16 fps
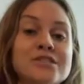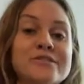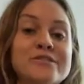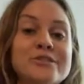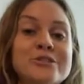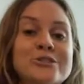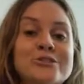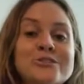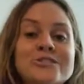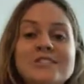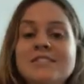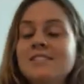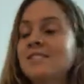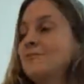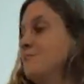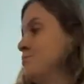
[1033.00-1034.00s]
fruit.
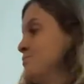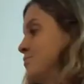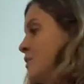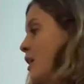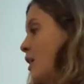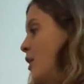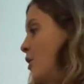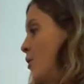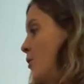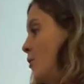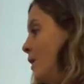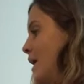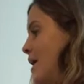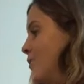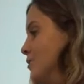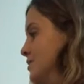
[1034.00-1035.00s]
What
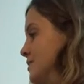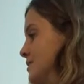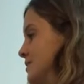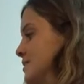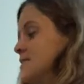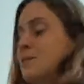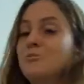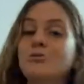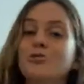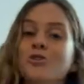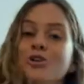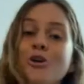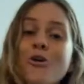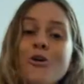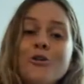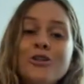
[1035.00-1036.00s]
else? Some
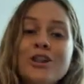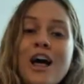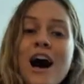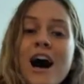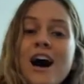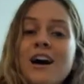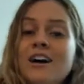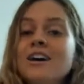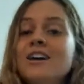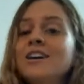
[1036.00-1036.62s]
granola.